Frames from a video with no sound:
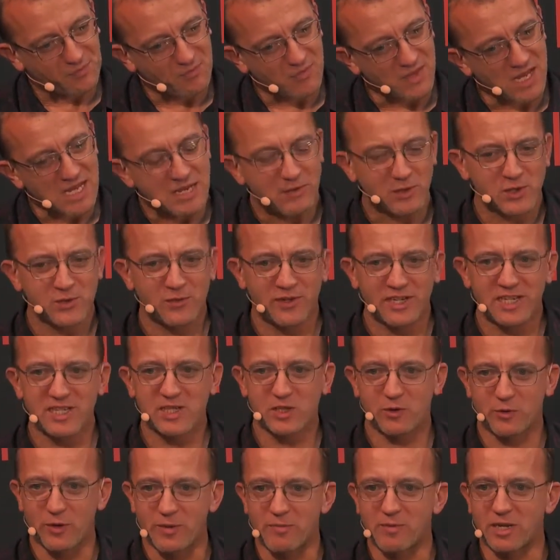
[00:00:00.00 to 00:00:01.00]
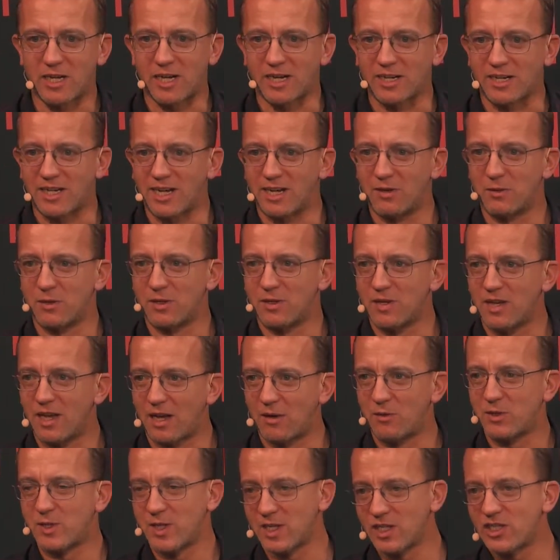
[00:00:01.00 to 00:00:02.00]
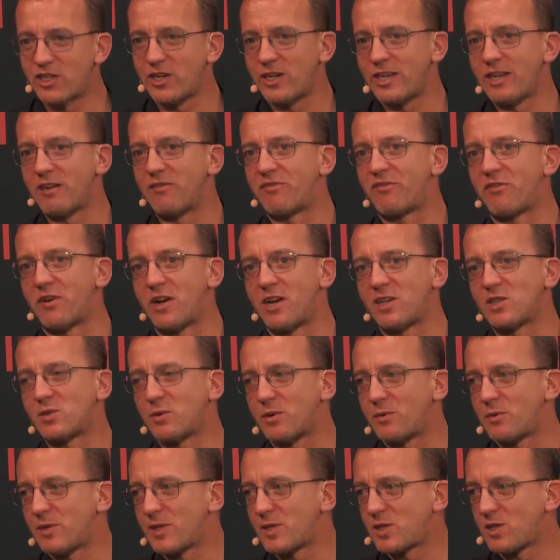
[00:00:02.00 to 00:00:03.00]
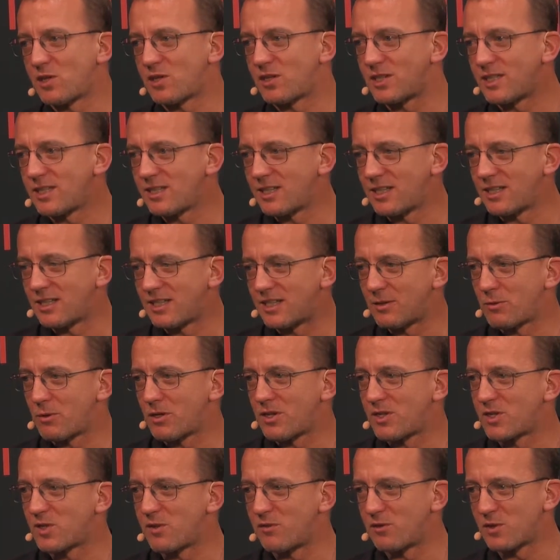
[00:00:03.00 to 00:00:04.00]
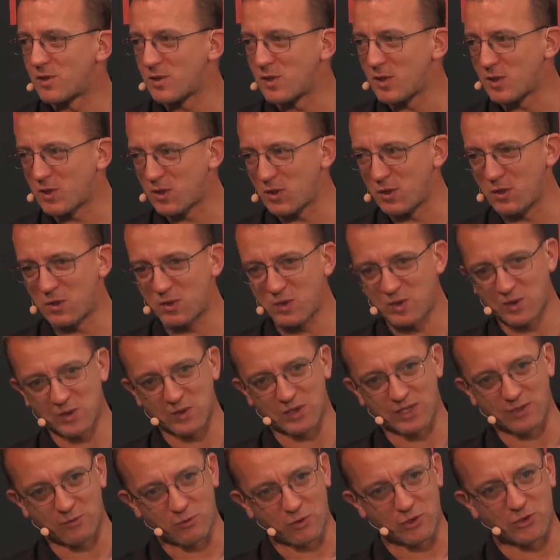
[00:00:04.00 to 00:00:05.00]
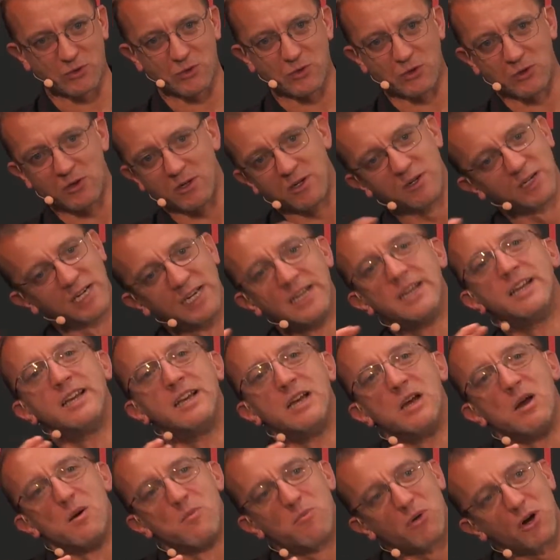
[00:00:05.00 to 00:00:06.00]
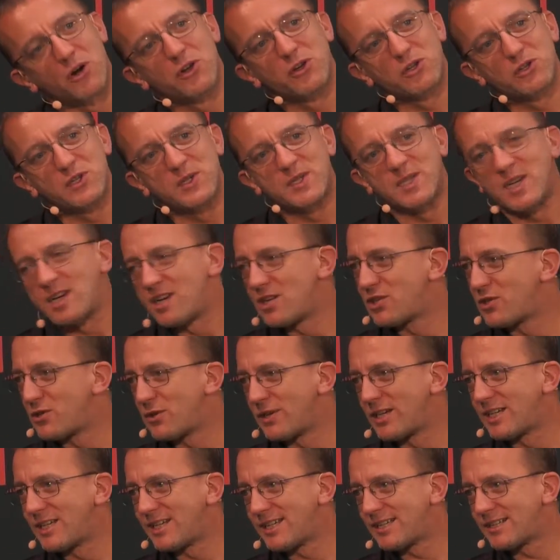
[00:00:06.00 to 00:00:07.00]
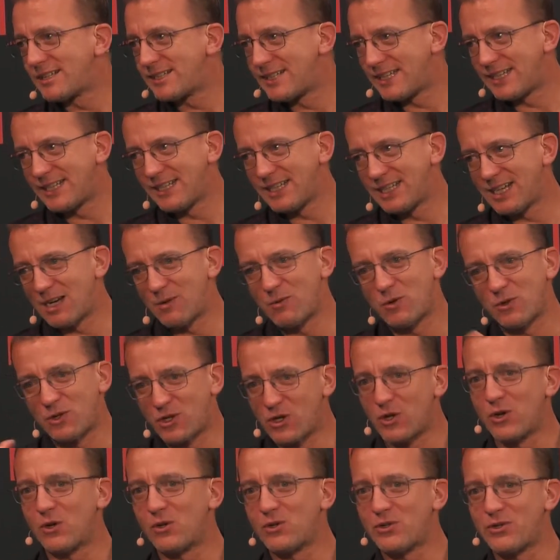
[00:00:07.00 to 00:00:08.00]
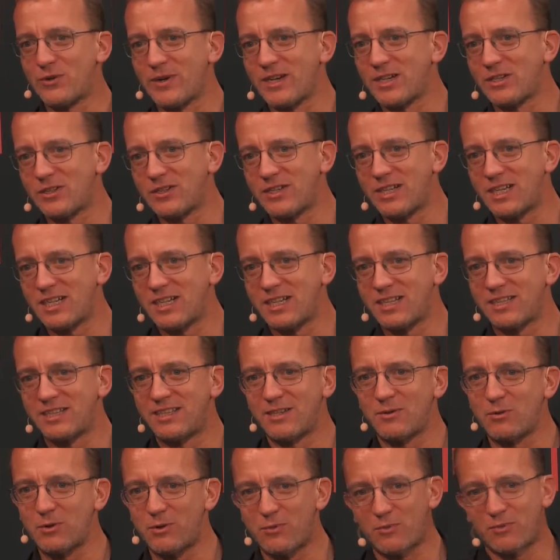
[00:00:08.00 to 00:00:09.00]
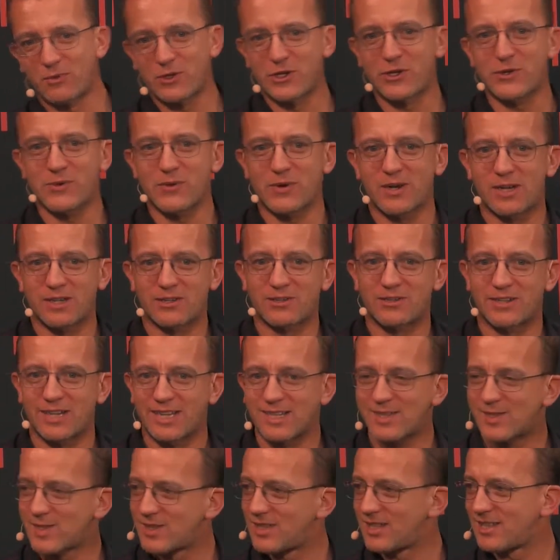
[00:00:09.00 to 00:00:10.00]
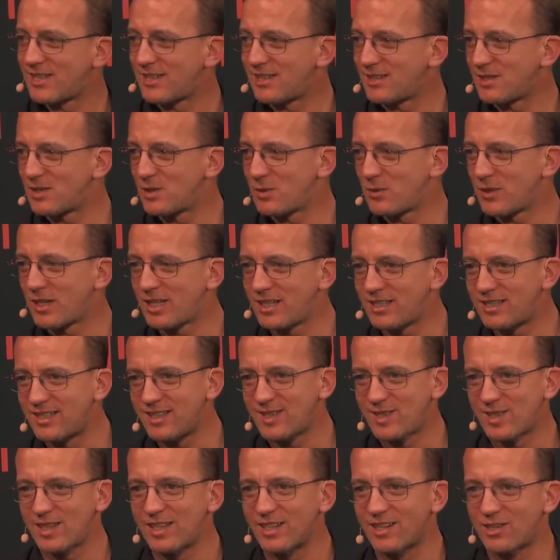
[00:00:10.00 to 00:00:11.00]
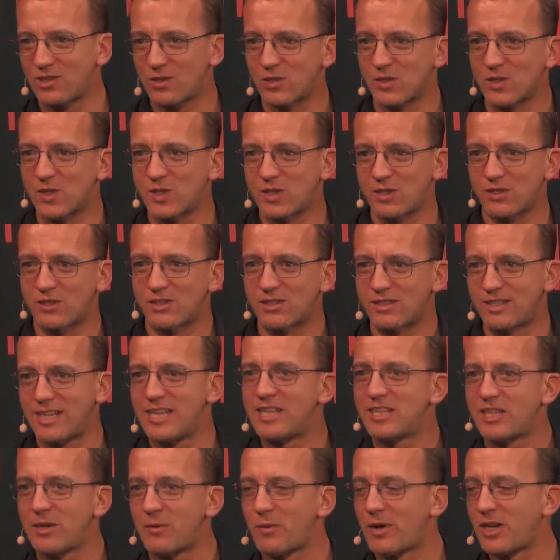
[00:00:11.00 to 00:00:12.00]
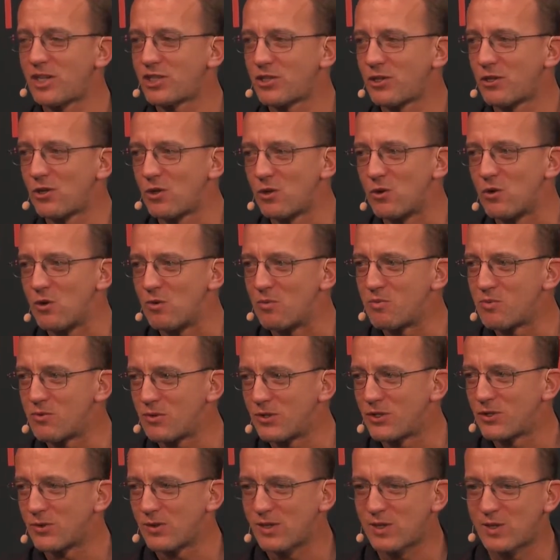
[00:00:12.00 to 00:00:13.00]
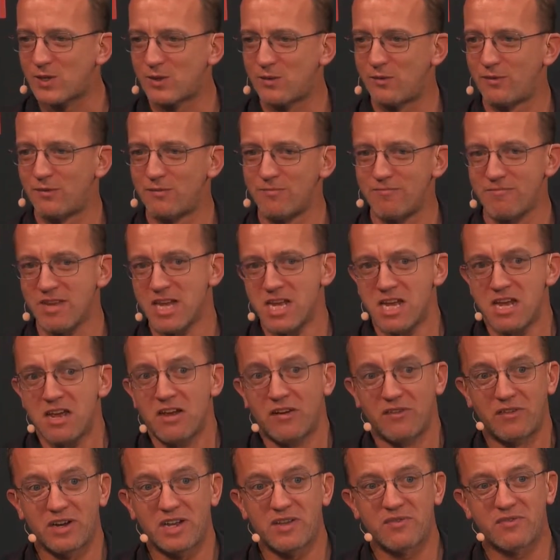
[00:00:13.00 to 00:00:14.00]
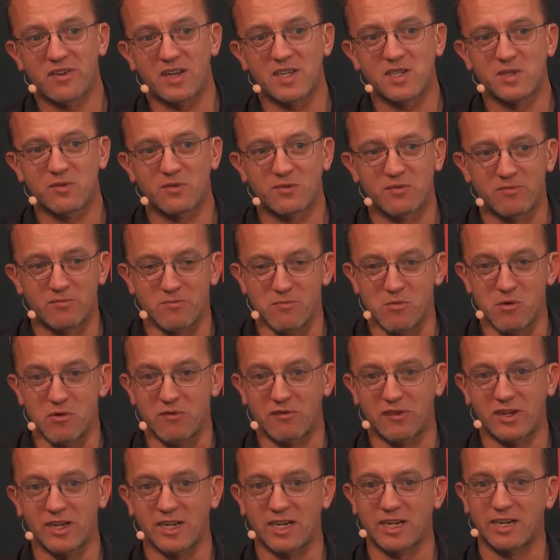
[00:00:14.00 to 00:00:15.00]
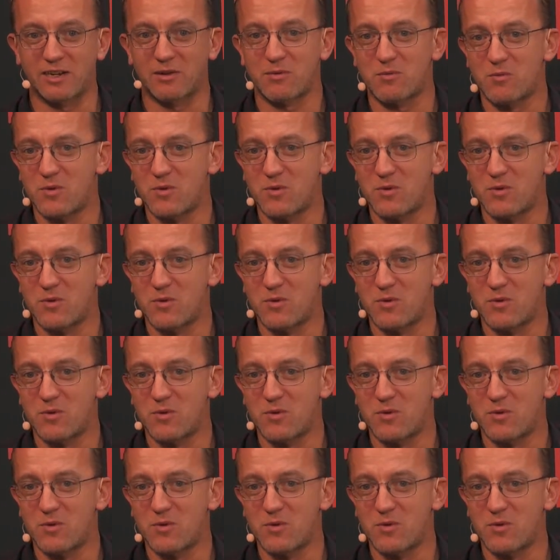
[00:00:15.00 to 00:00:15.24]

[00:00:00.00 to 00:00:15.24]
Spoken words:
It was very streamlined. I was actually in France when we started, and they were in San Francisco, so they would do the product design during their day. I would code during the night. They would QA the next day. So we had this like constant iteration loop, which was very fast moving.